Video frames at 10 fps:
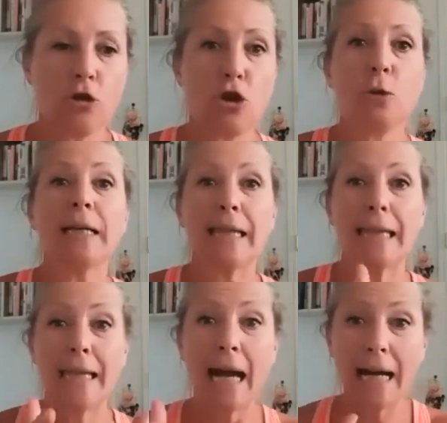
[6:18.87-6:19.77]

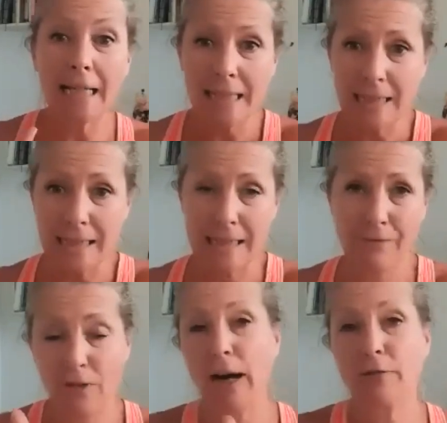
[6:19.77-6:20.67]
Doing that
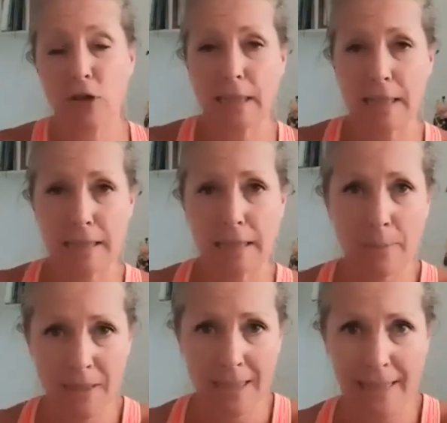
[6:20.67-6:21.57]
5 or 6
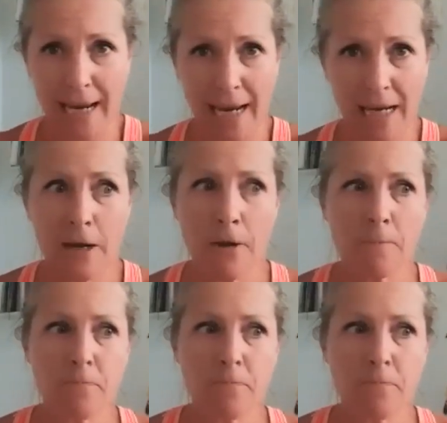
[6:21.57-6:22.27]
times a day